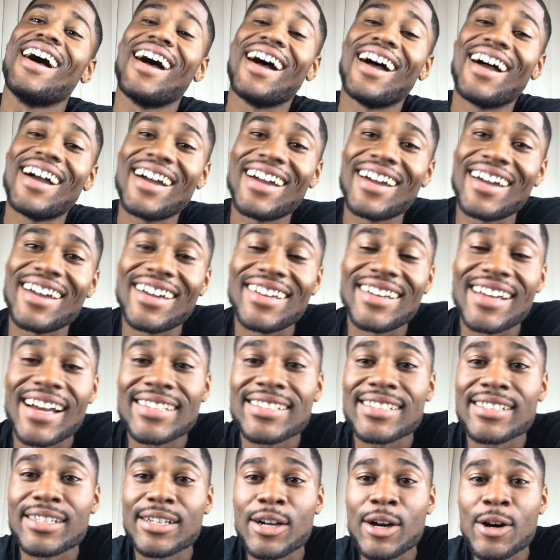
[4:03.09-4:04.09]
Hey,
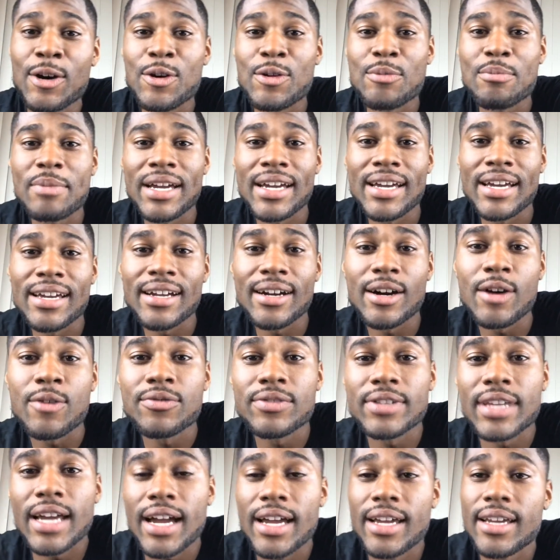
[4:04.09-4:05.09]
that's the goal, man.
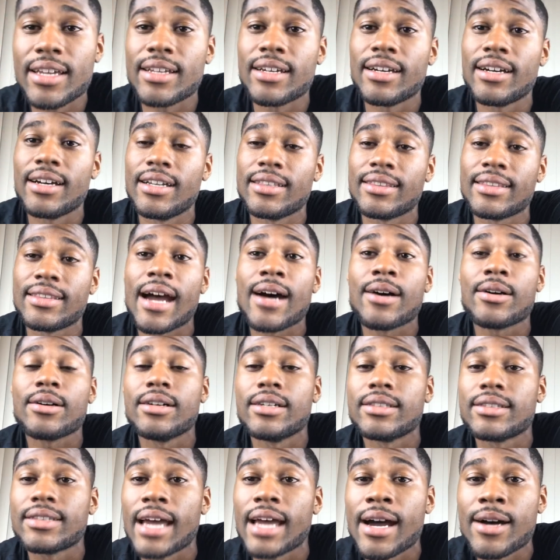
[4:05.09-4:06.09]
Hopefully I hit a
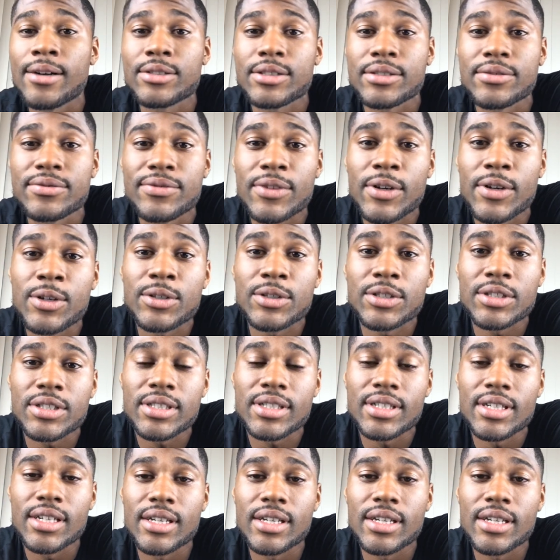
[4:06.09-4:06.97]
1,000 first